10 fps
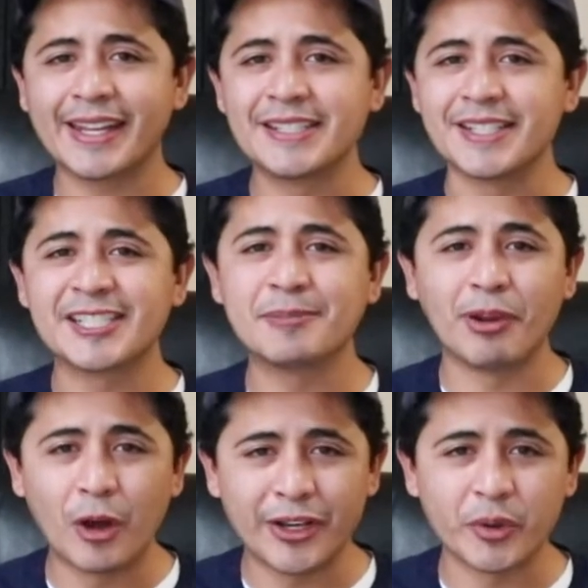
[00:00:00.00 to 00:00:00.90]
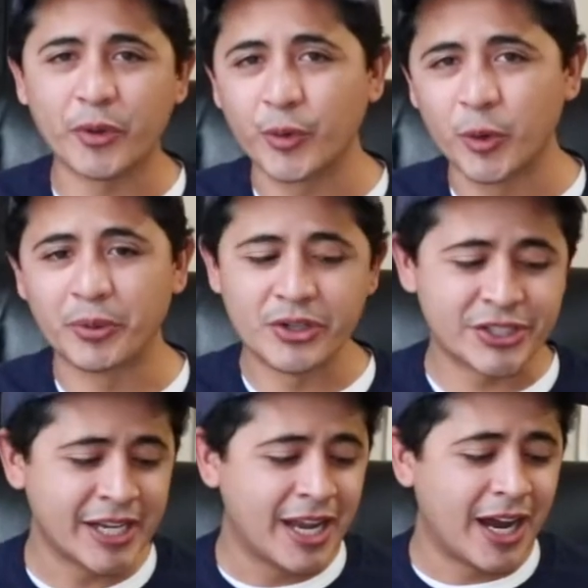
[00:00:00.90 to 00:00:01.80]
is exploding with
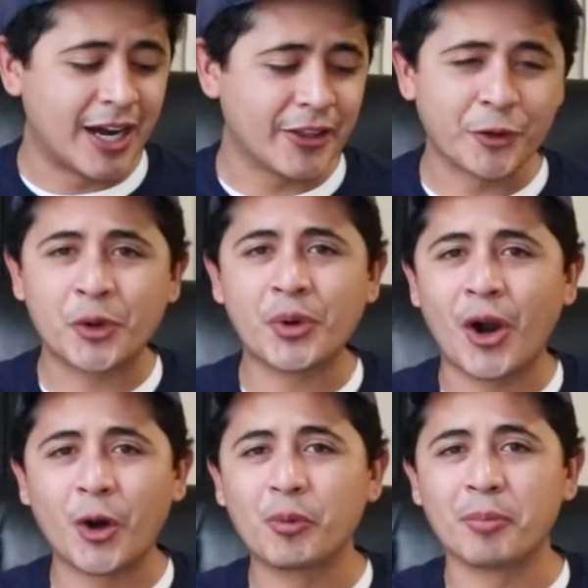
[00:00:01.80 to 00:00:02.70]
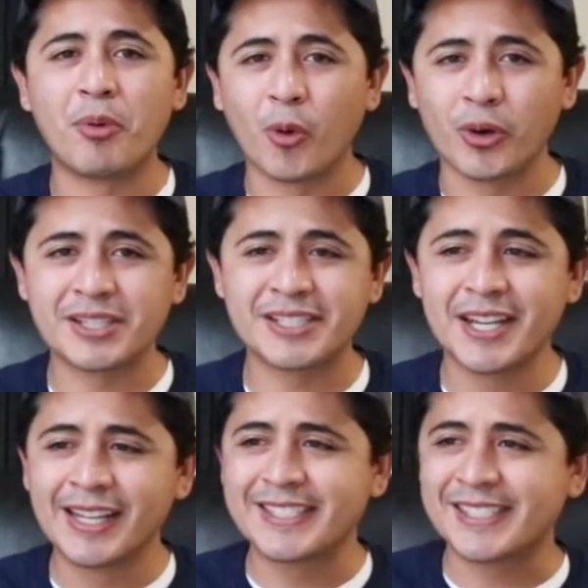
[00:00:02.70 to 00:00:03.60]
rumors. There are reports
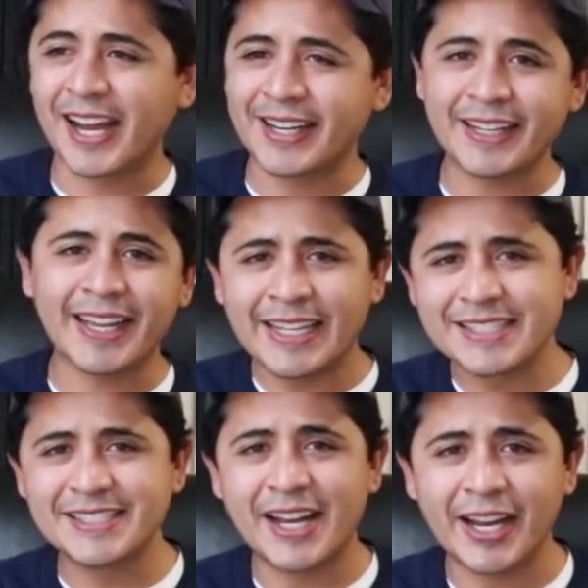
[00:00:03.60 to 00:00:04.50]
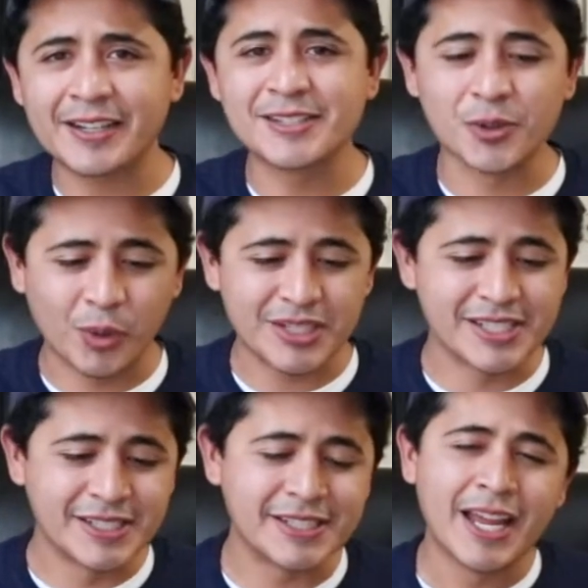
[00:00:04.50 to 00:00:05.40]
citing inside
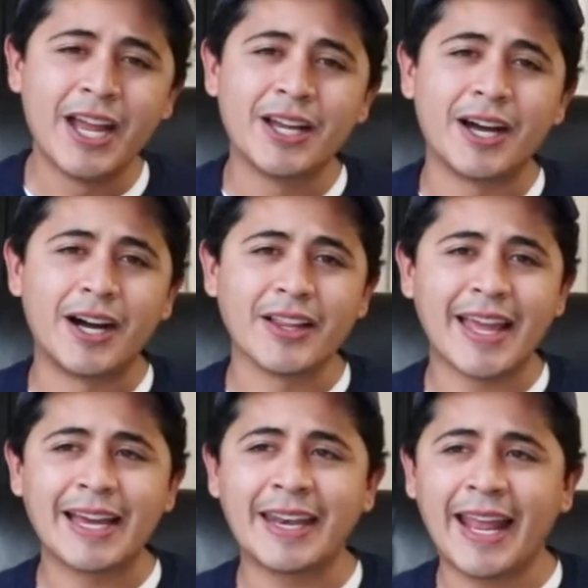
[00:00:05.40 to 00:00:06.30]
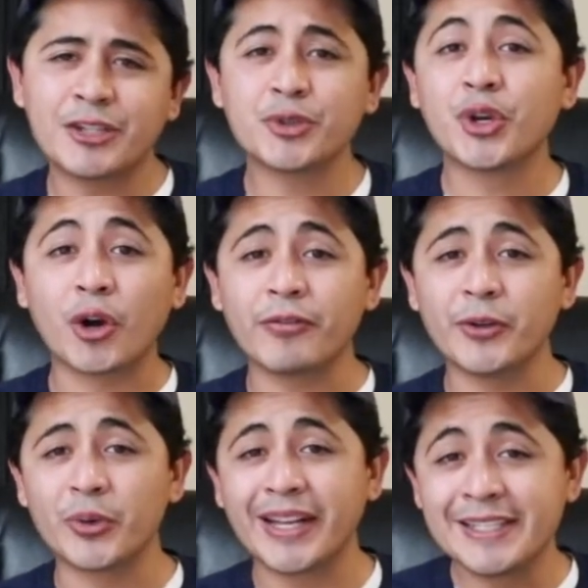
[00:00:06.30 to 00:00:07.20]
sources that Andrew
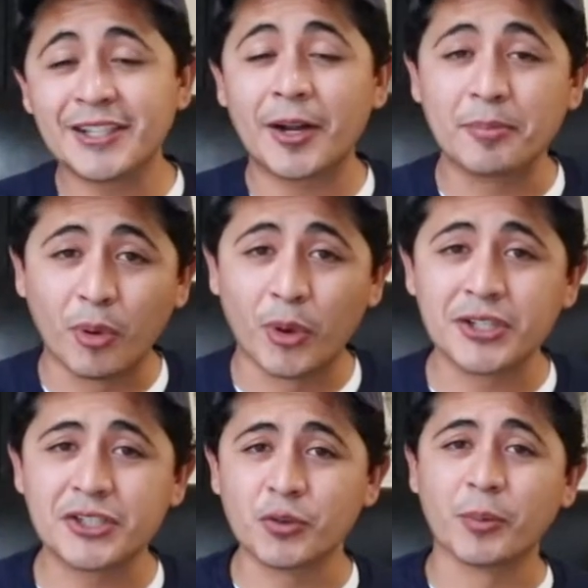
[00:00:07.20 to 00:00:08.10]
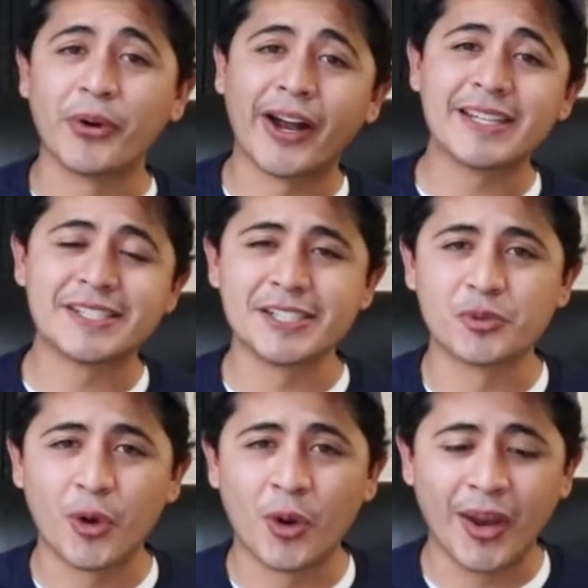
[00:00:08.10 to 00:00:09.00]
Garfield is on board to reprise his
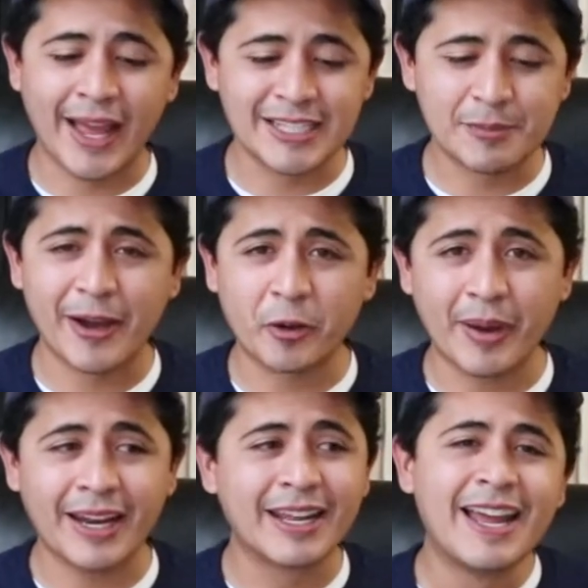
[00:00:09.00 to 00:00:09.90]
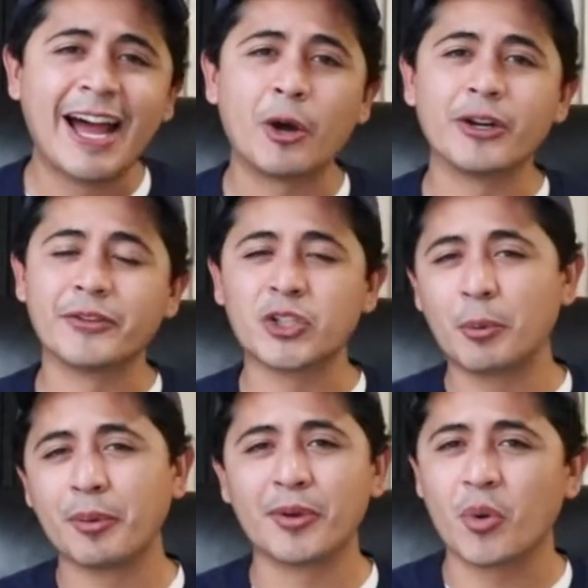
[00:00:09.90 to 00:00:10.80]
role as Spider-Man. However,
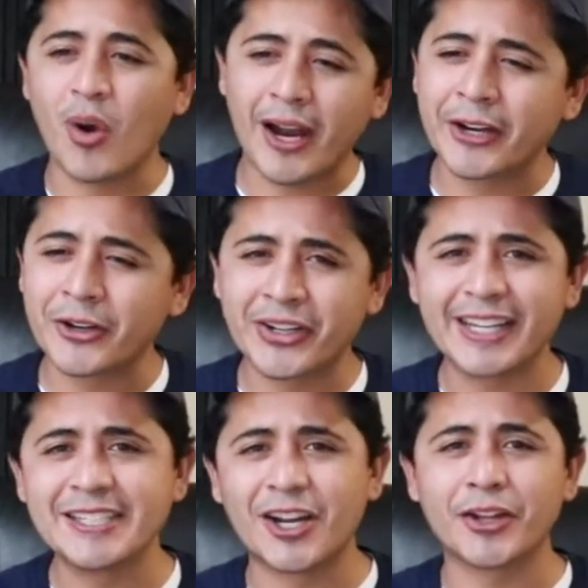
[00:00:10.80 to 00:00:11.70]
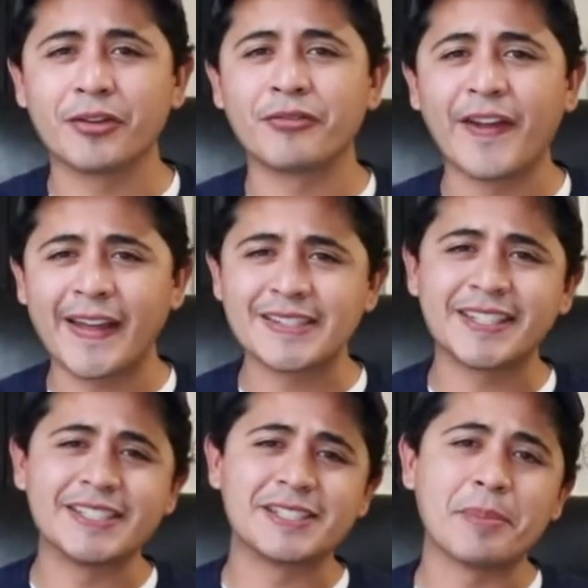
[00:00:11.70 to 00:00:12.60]
Tobey Maguire, he's on the fence.
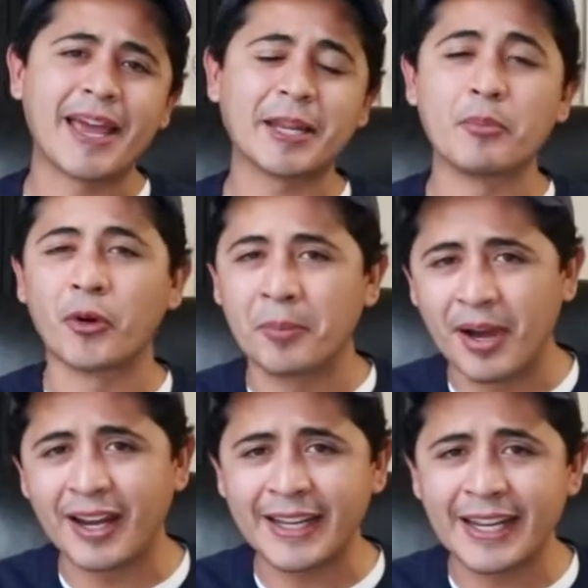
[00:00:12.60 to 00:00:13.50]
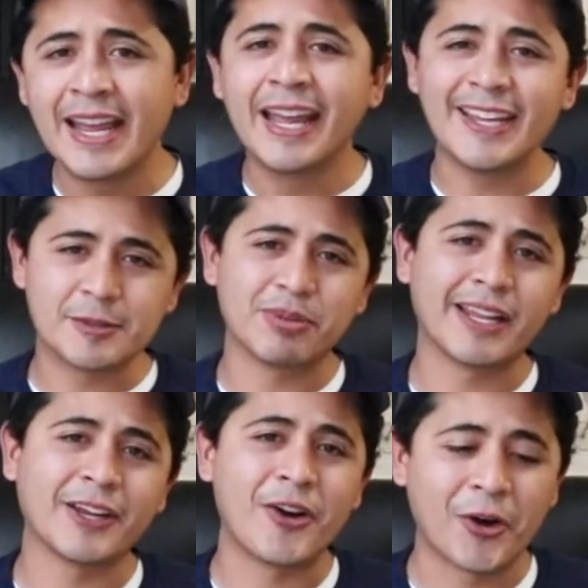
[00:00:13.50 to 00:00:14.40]
He's demanding more money. He's
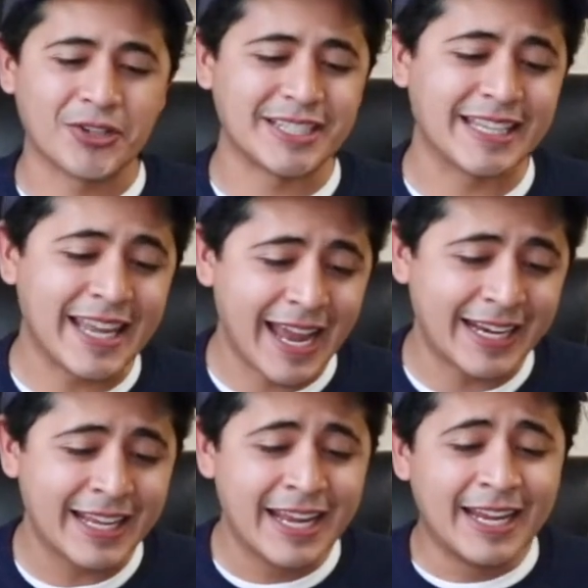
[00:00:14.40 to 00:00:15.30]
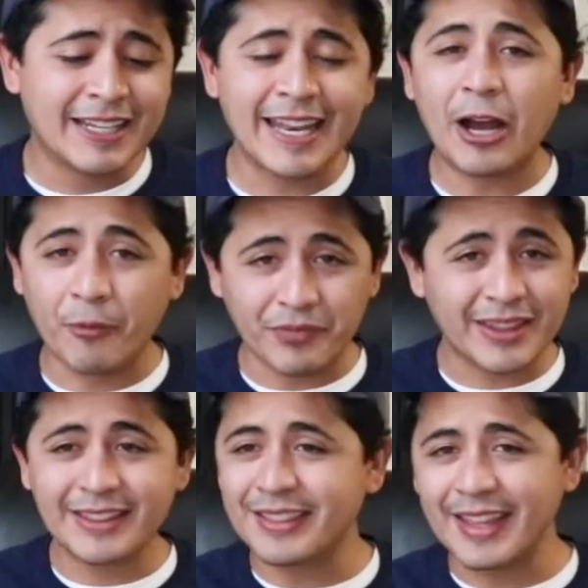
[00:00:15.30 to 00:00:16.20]
playing hard to get. Now,
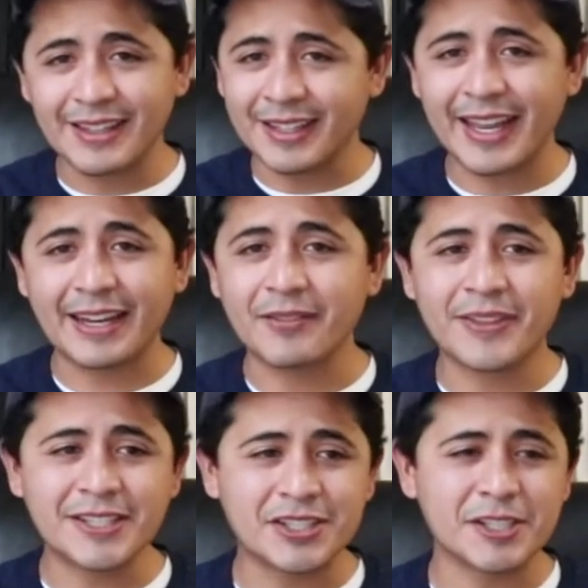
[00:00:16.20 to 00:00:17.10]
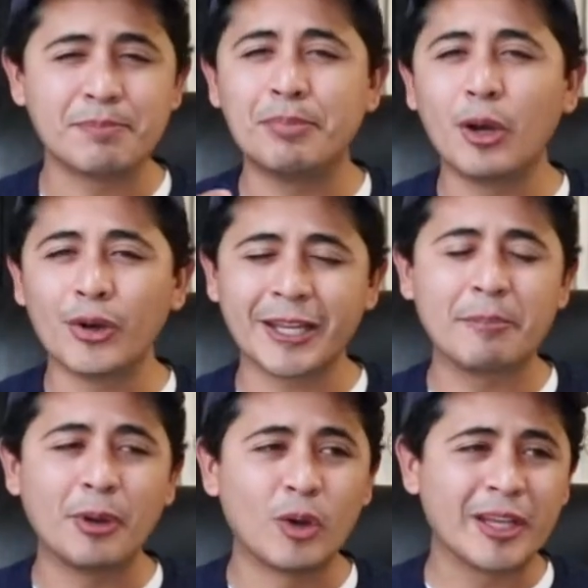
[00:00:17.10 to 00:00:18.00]
again, this is just building
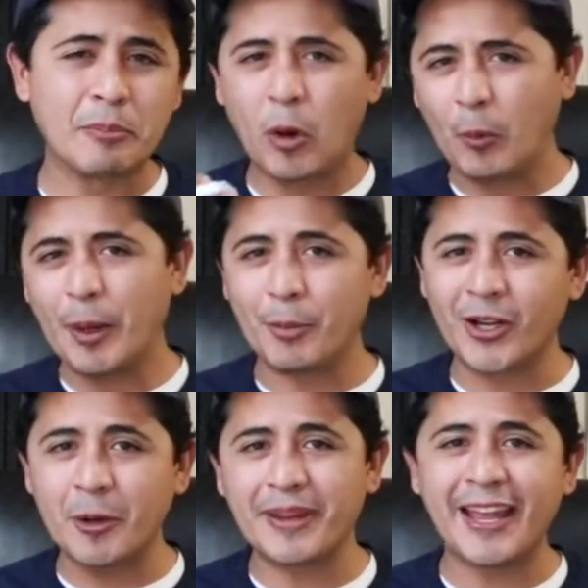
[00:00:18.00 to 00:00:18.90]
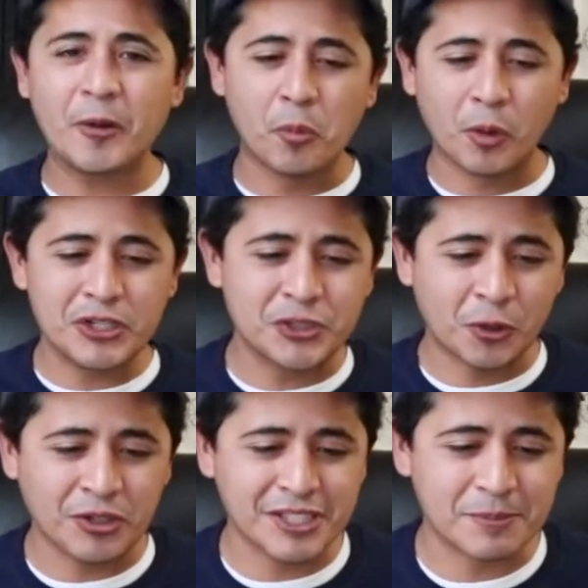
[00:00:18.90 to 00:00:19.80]
and building. More people coming out, more
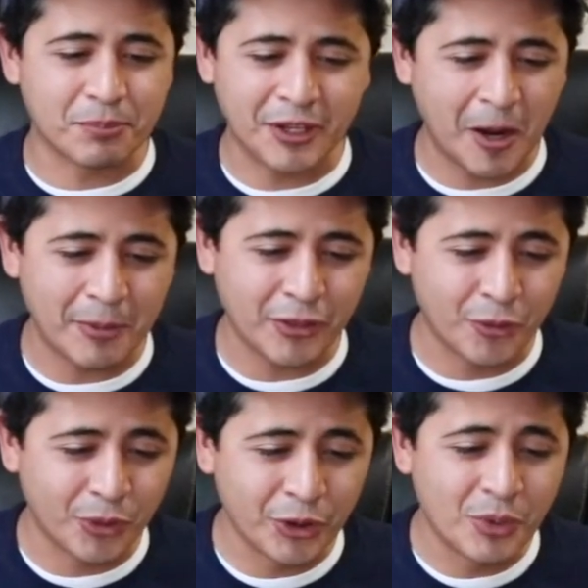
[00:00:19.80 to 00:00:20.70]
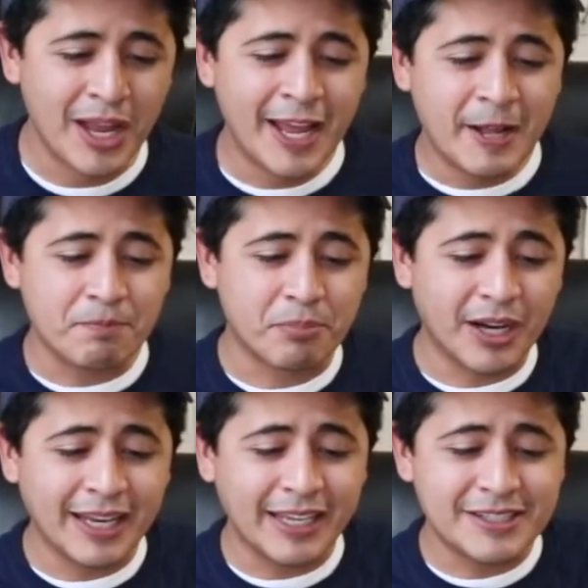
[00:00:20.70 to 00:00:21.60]
sources coming through.
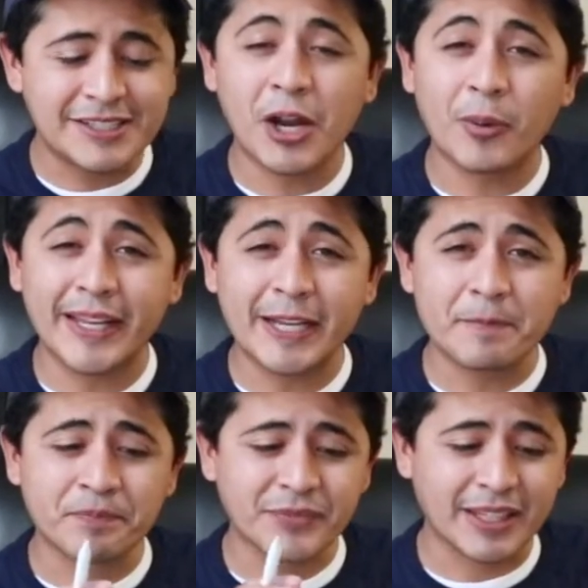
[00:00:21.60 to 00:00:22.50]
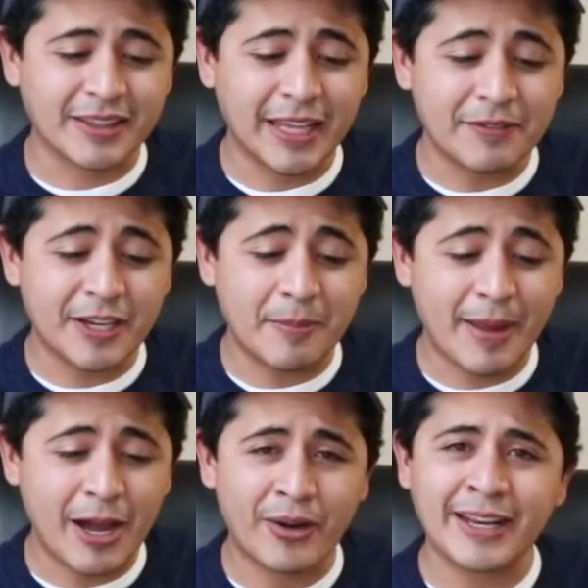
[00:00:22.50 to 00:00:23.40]
But Sony, they've come
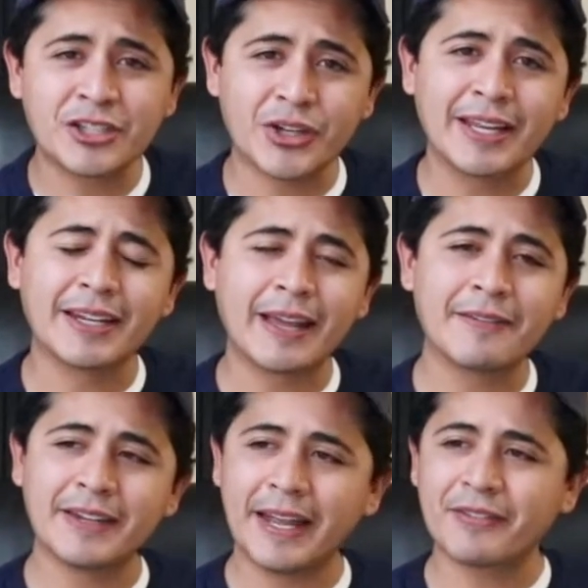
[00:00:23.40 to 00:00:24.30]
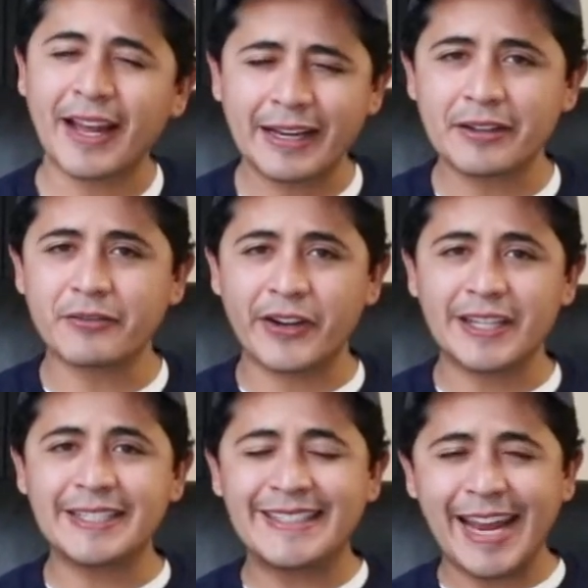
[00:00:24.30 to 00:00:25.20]
out and have kind
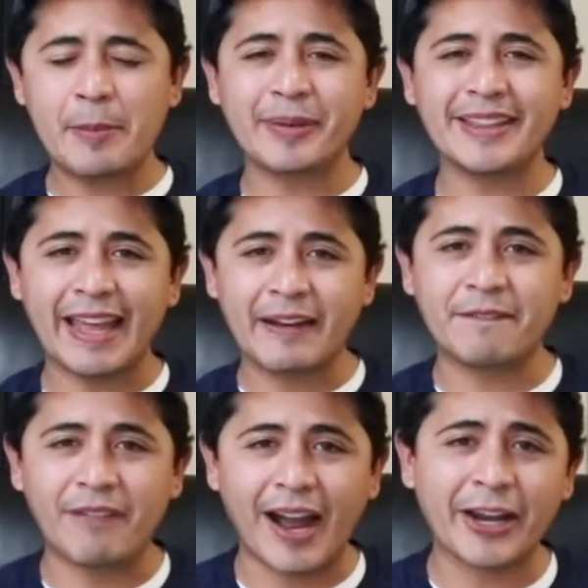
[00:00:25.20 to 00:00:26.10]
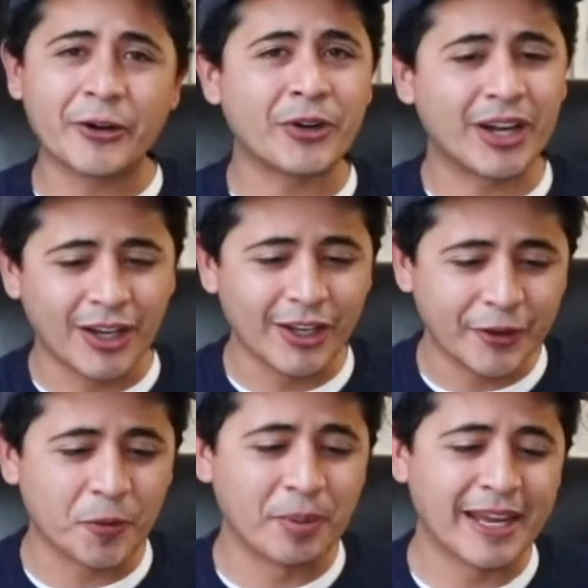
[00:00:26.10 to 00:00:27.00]
of dampened that fire a
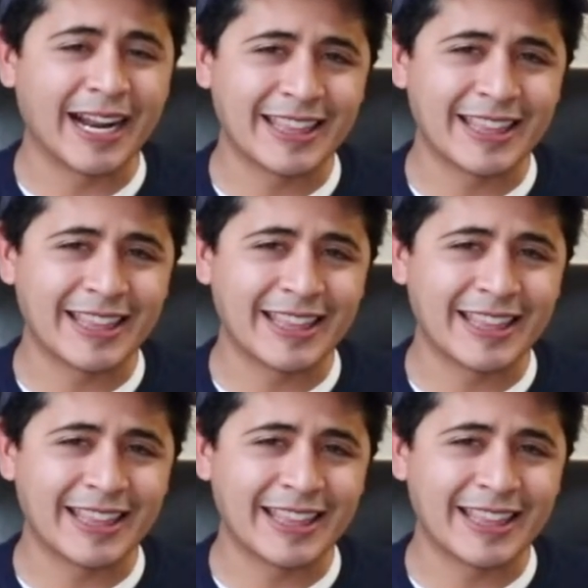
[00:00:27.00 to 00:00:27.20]
little bit, I